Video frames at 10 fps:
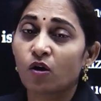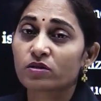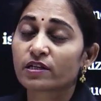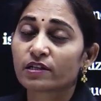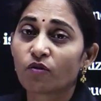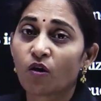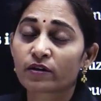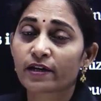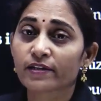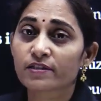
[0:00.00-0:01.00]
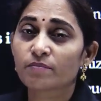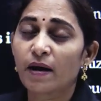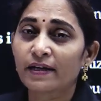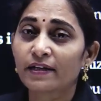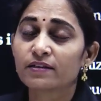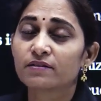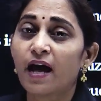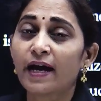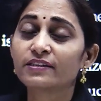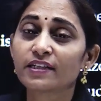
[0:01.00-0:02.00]
causative organism and a
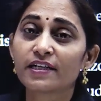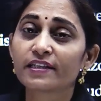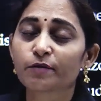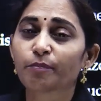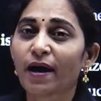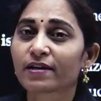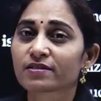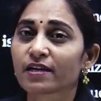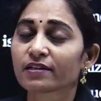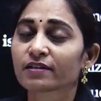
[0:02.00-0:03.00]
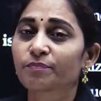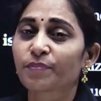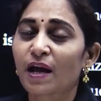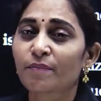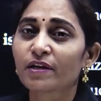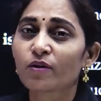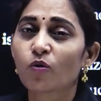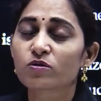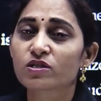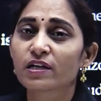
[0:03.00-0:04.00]
digenetic parasite the primary
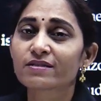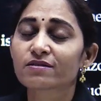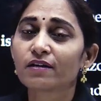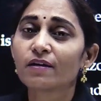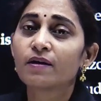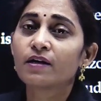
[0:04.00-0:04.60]
host is the